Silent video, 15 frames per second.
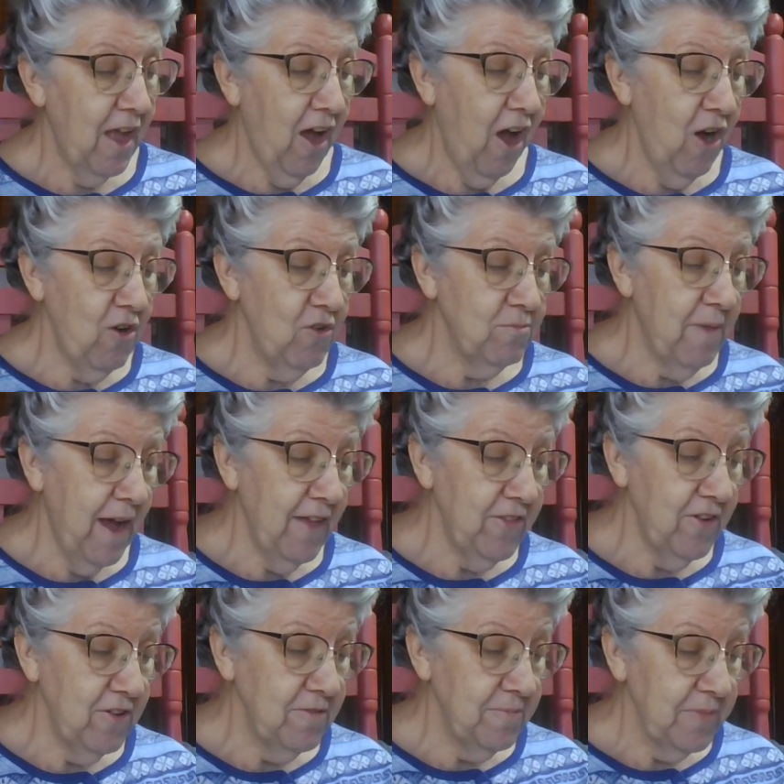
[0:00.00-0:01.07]
"Oh,
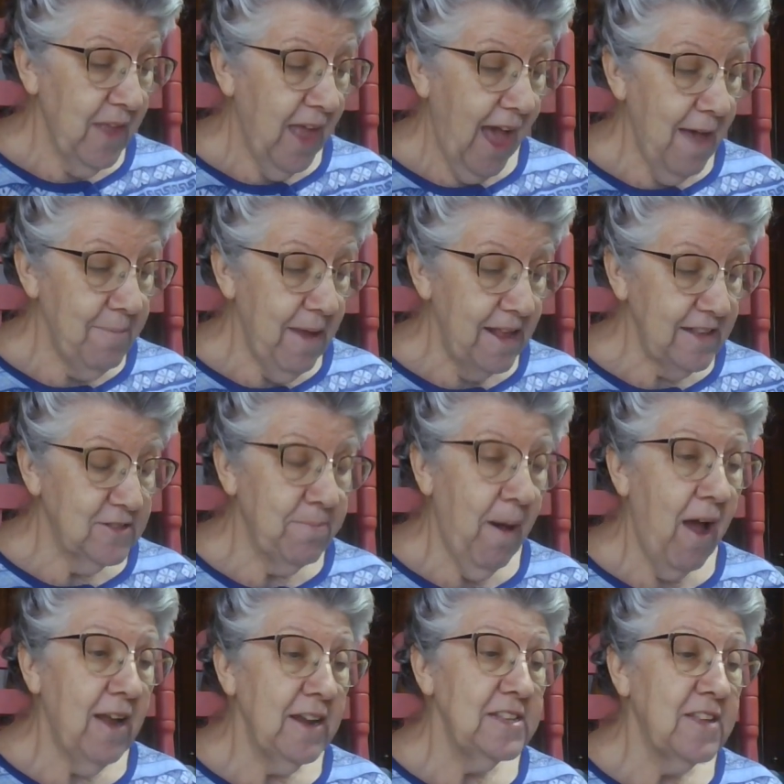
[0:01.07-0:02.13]
Mother, I bet
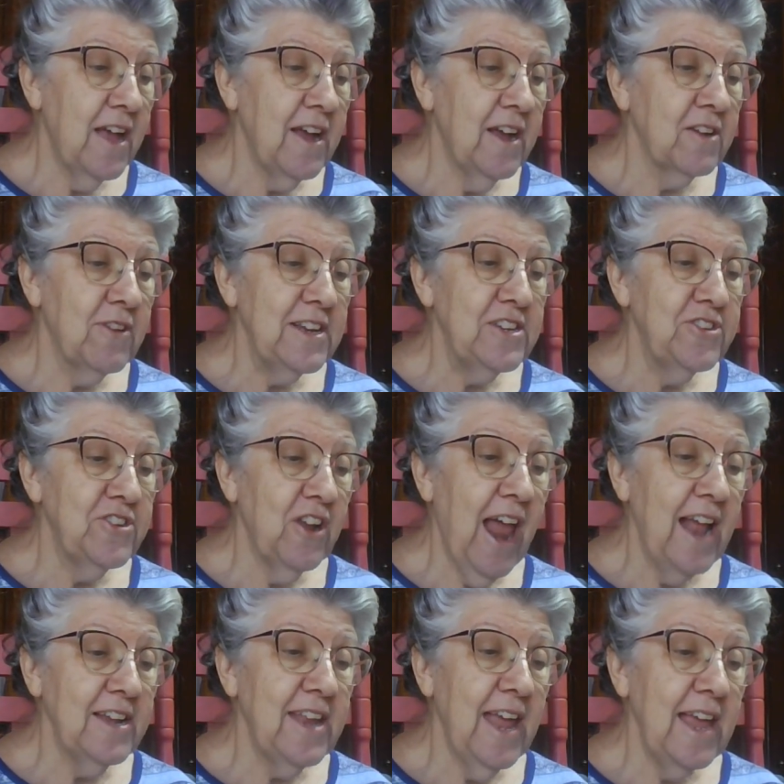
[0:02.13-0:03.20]
Spotty's hungry. Shall
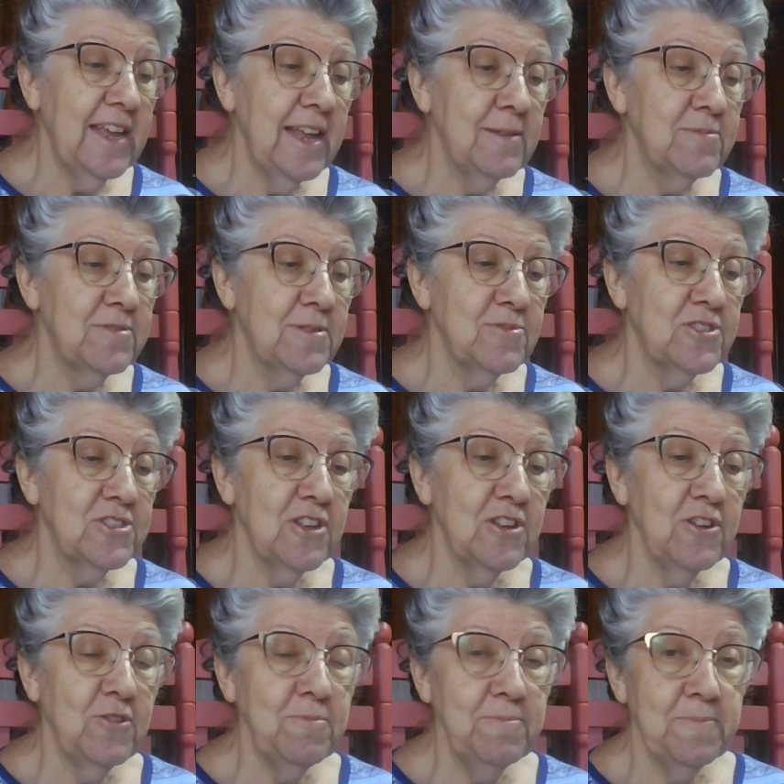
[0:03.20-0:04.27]
I take him some
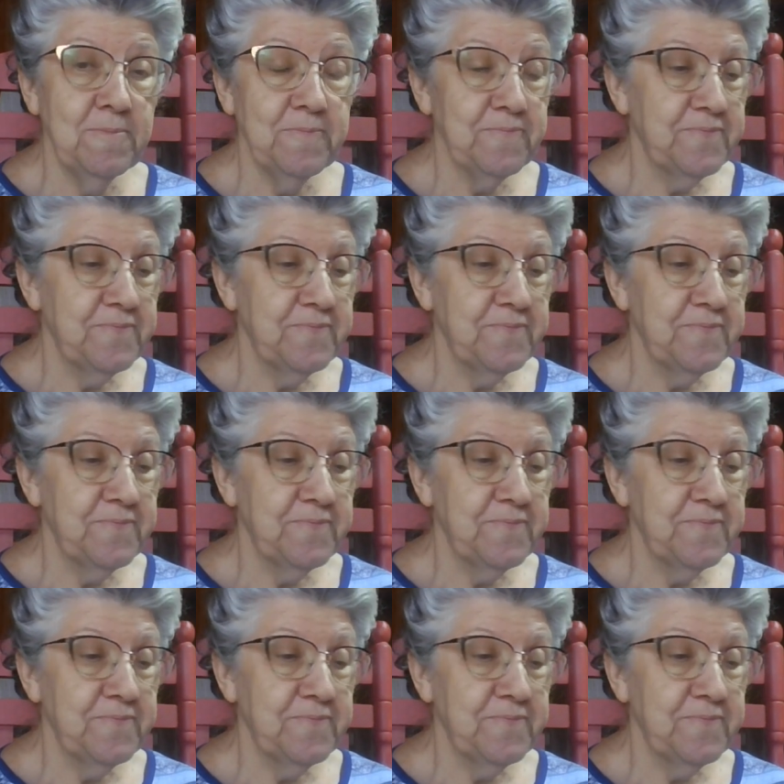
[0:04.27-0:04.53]
soup?"